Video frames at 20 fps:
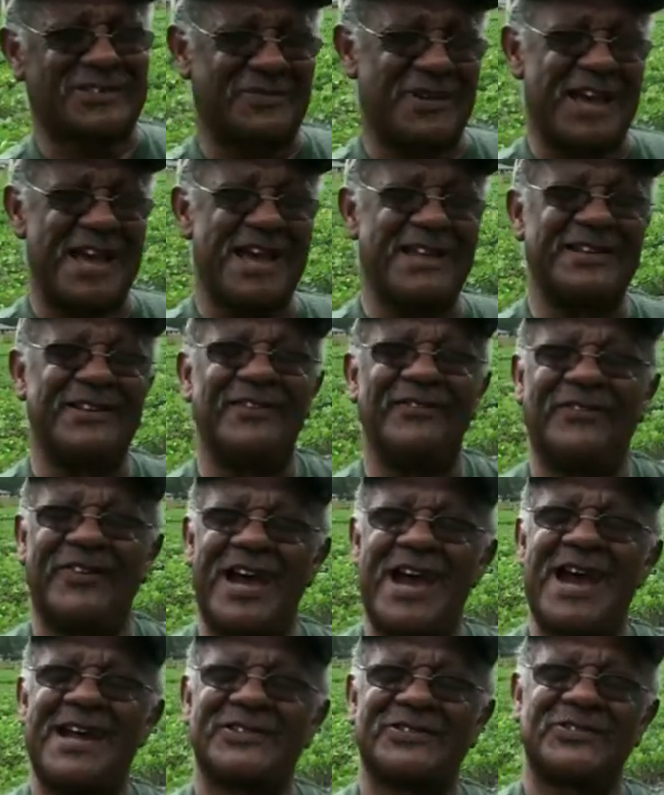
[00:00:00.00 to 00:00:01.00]
band in
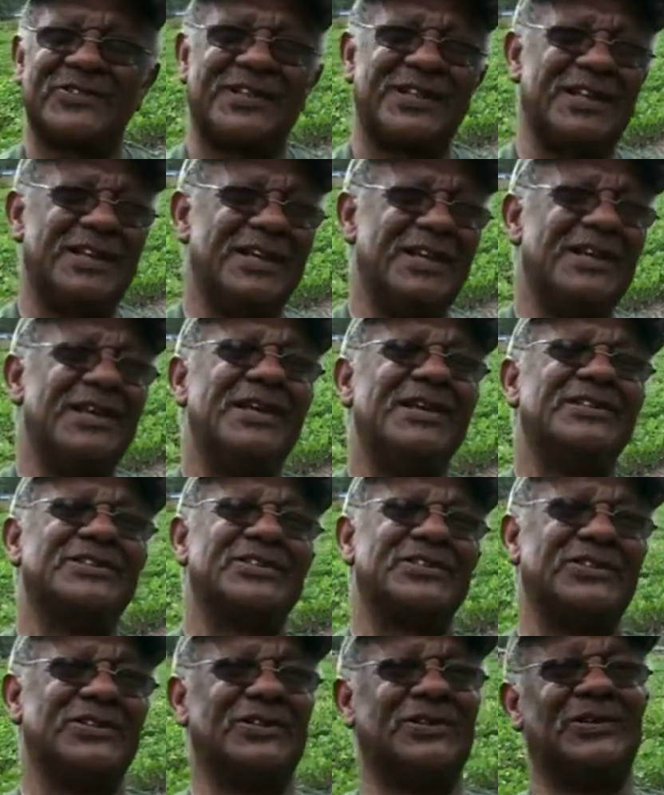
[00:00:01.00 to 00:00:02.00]
Vacherie,
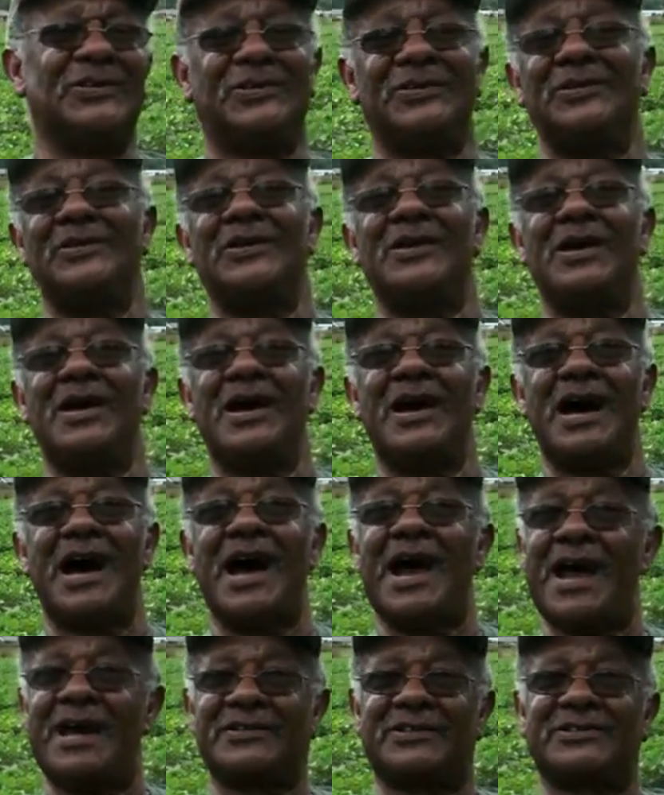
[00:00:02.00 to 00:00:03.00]
so
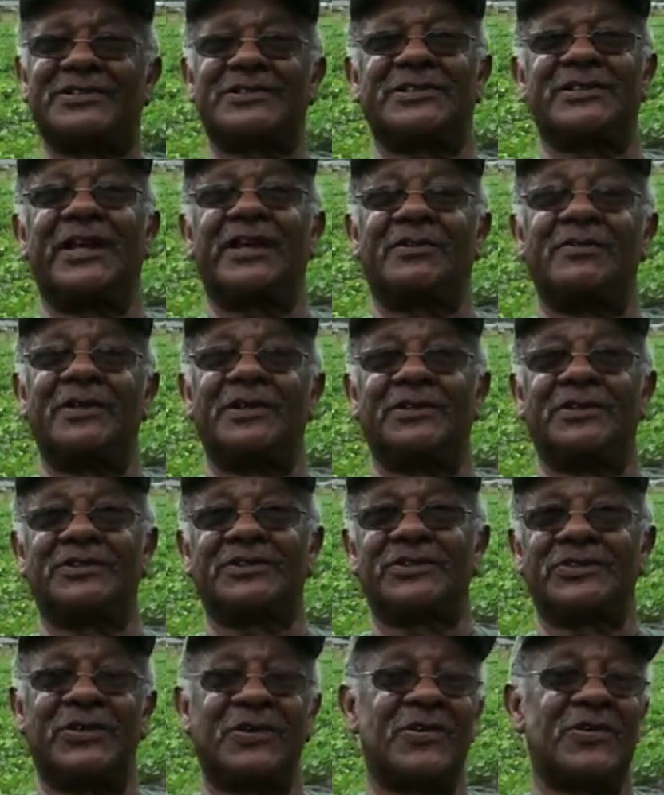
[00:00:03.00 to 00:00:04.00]
I had to stick with the
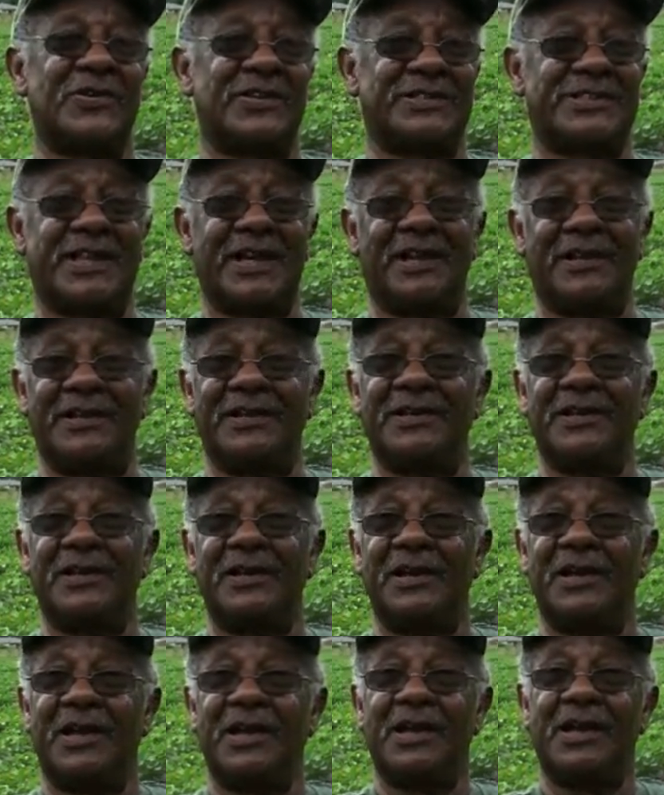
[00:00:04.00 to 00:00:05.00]
storytelling
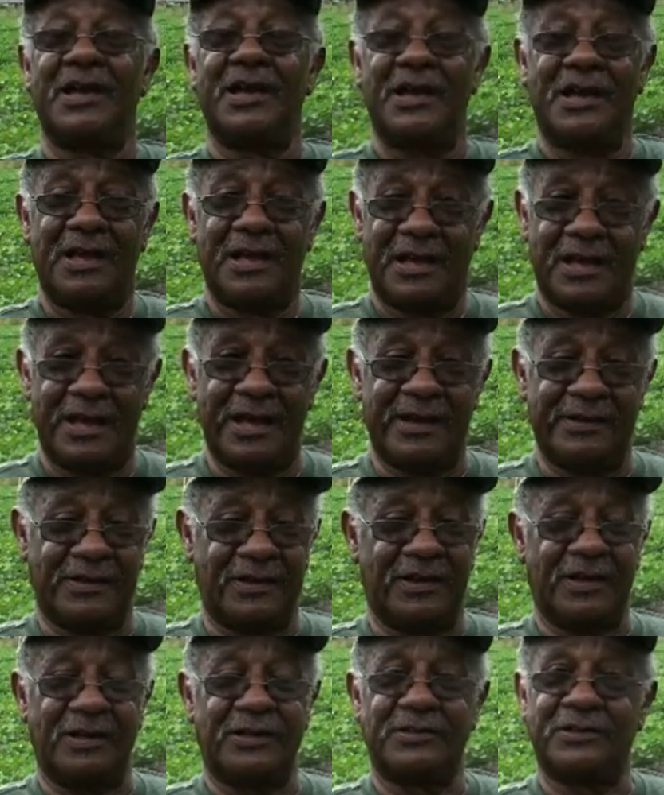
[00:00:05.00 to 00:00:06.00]
and
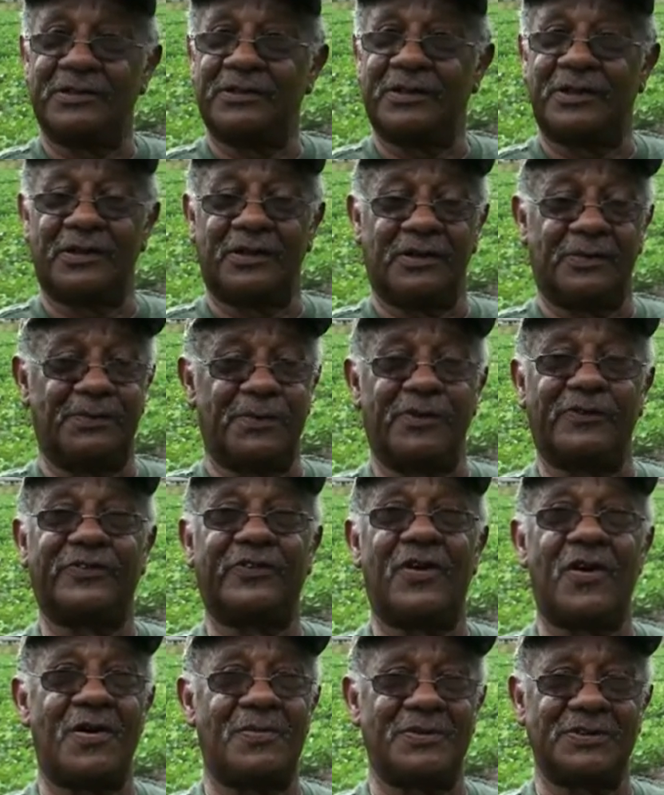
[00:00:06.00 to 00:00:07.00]
the
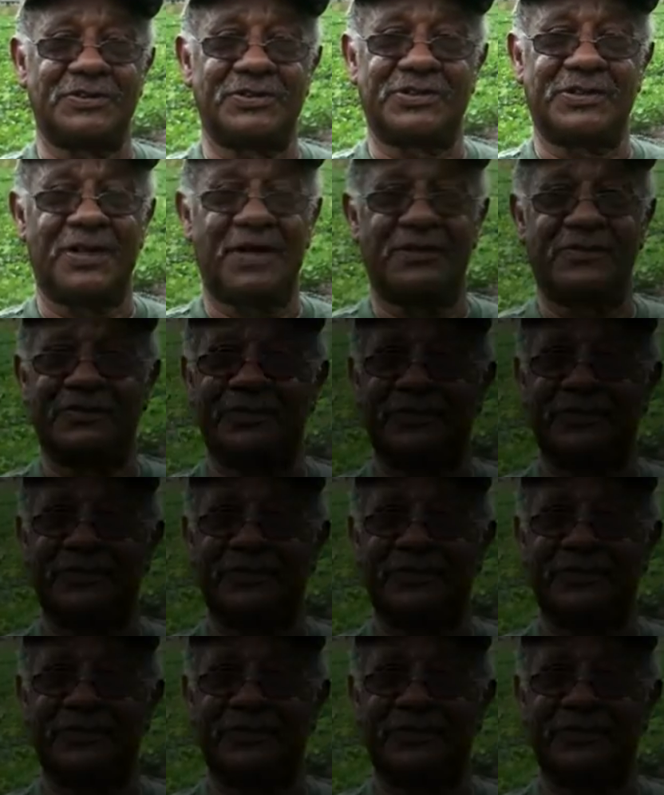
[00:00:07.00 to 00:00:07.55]
performance stuff.